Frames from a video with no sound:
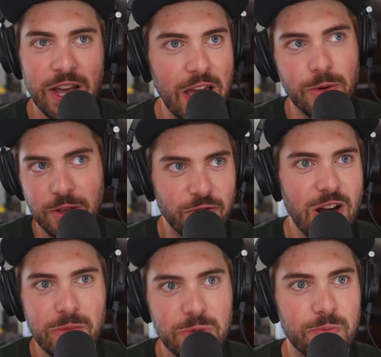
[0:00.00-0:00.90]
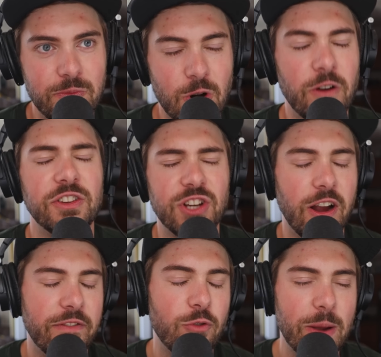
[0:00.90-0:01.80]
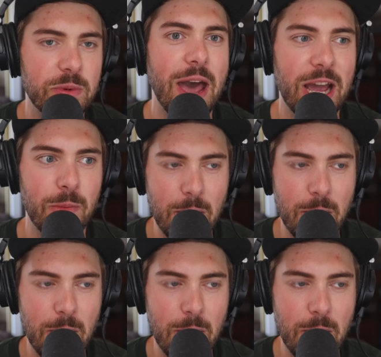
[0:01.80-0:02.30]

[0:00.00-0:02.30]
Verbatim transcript: again, with a frameless or sorry, a framed pack,